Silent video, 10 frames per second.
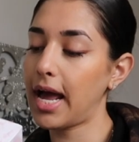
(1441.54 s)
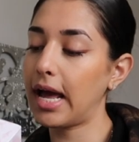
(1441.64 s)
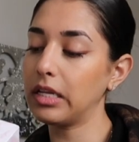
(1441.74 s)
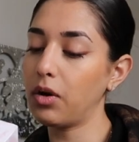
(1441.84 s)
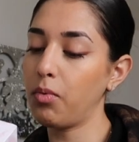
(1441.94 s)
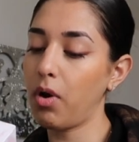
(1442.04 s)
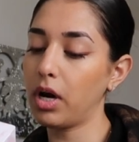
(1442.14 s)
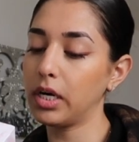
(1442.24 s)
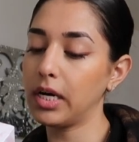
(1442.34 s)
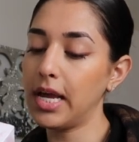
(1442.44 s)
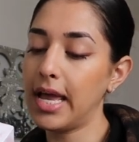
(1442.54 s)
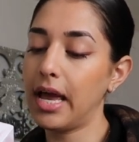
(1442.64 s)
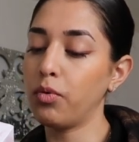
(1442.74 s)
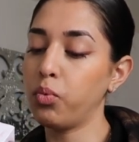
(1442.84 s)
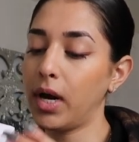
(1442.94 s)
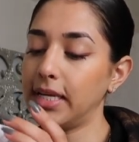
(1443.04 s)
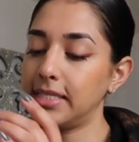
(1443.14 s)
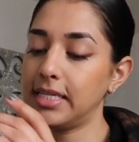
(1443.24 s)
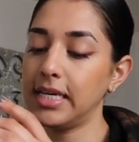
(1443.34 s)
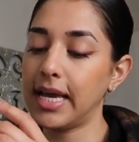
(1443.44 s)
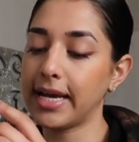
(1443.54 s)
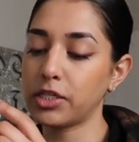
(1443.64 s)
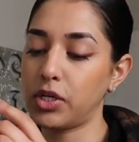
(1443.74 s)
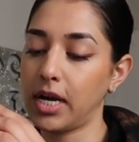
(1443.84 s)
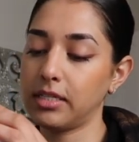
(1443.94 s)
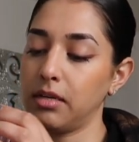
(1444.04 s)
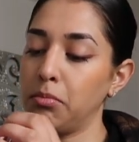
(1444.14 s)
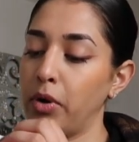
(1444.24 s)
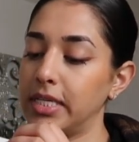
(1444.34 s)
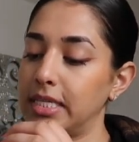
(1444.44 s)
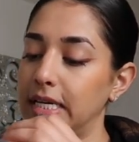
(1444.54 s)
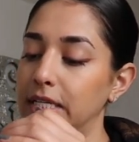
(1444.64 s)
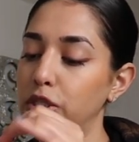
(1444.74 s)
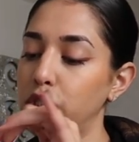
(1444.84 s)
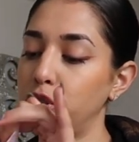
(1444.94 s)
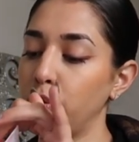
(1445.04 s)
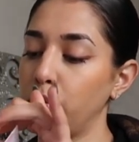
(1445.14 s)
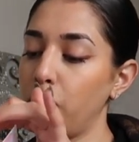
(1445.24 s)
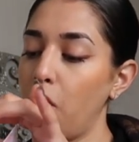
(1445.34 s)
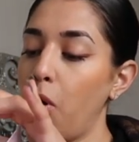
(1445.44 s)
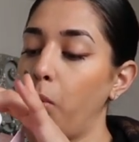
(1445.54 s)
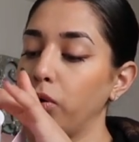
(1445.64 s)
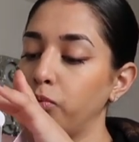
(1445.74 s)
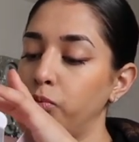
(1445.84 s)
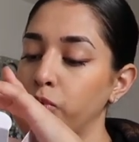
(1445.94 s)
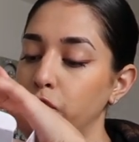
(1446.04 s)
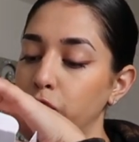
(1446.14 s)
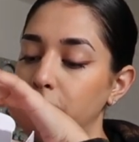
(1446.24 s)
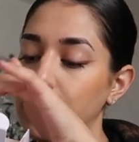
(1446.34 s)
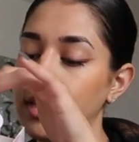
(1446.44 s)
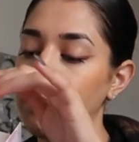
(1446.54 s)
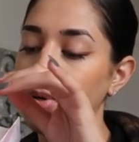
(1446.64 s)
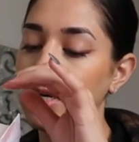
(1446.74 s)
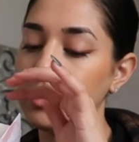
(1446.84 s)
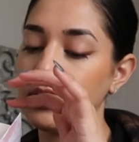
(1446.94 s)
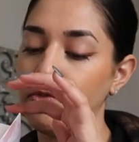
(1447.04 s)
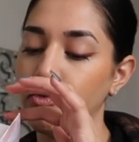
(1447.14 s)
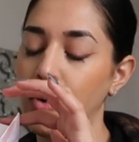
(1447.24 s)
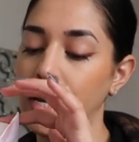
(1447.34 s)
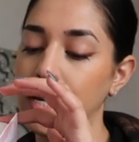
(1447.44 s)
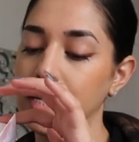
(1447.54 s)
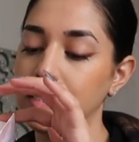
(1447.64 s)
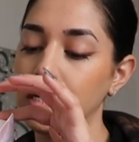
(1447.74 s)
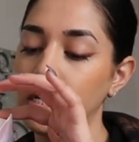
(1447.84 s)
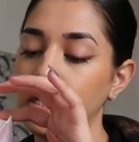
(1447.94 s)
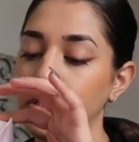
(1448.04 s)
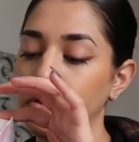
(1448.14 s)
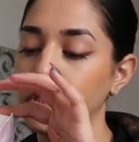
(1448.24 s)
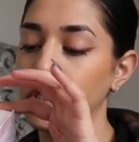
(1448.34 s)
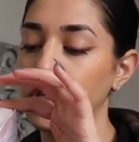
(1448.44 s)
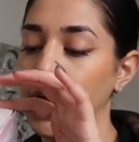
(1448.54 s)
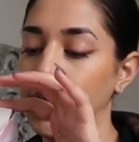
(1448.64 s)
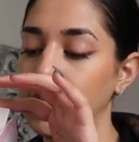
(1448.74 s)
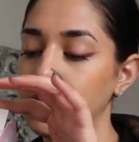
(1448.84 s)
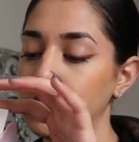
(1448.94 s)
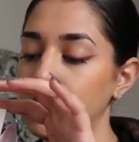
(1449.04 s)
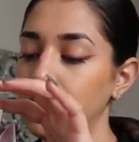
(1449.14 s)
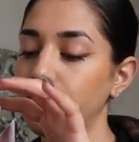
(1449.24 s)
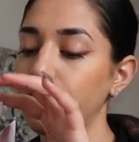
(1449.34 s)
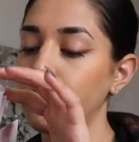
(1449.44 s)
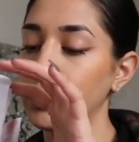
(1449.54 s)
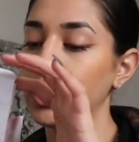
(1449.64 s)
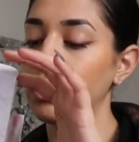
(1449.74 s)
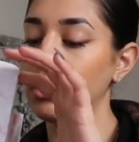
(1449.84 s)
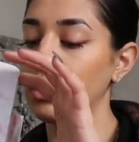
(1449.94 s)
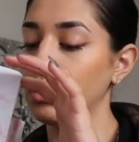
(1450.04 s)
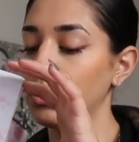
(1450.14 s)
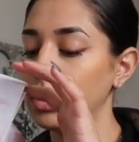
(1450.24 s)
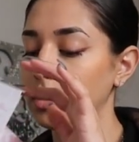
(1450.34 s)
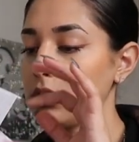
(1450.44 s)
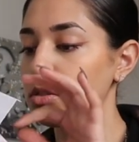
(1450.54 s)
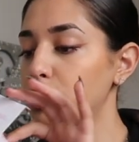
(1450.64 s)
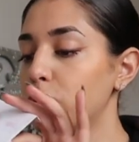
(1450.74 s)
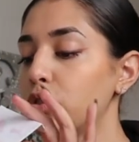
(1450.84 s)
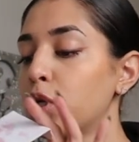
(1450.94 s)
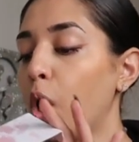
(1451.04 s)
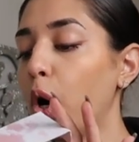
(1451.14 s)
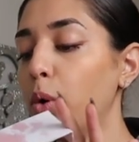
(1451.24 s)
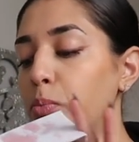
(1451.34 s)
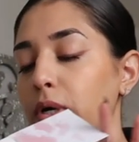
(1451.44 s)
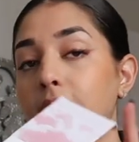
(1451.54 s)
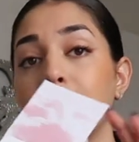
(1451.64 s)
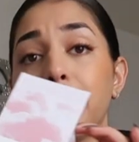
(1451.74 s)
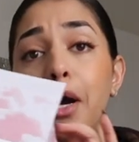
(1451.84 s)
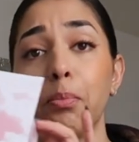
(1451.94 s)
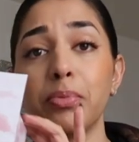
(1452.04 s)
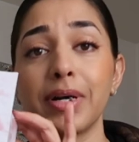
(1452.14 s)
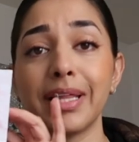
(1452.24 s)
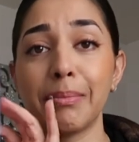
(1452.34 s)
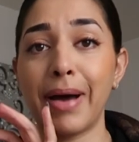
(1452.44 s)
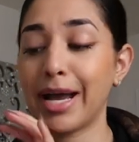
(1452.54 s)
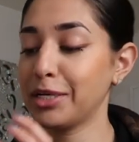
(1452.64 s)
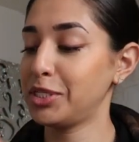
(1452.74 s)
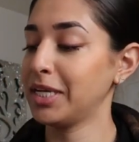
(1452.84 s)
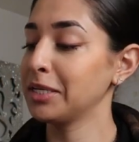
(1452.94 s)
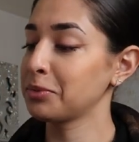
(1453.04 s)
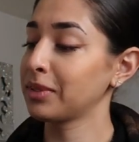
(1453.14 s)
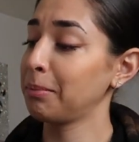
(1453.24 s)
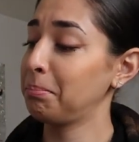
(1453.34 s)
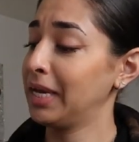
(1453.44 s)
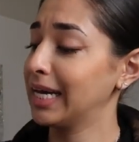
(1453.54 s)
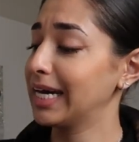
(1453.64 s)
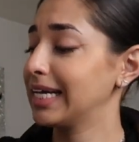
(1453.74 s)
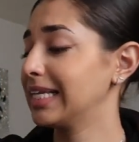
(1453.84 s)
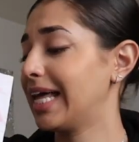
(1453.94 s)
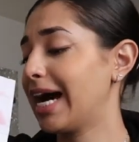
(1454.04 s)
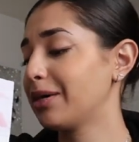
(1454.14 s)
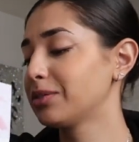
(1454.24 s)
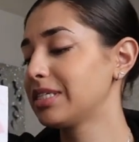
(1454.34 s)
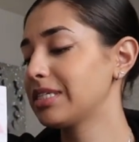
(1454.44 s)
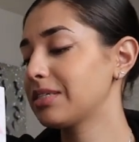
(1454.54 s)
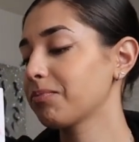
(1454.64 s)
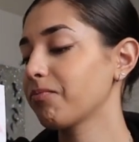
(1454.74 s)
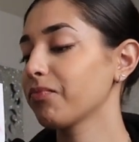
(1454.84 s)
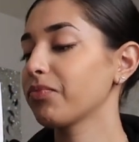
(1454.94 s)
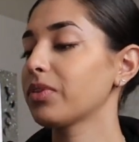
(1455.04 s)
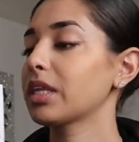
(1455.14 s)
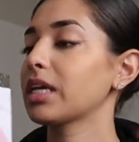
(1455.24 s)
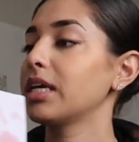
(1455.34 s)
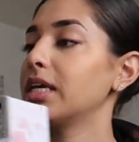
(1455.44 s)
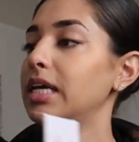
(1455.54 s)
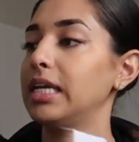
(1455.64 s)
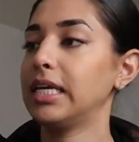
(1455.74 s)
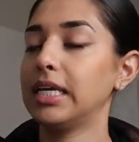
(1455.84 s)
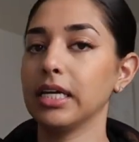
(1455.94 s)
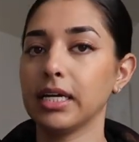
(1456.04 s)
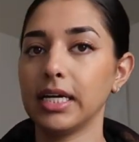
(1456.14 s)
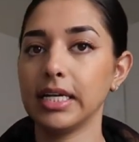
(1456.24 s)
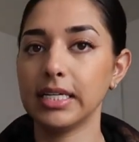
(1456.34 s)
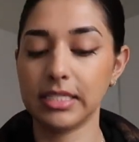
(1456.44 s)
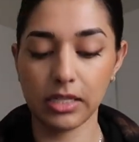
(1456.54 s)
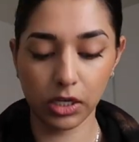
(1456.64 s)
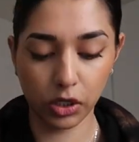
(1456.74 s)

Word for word: aloe water, and white tea extract to moisten and soothe while reducing the appearance of redness due to dryness. Oh, this is so pretty. Look how pretty the packaging is with the pink clouds. And here is the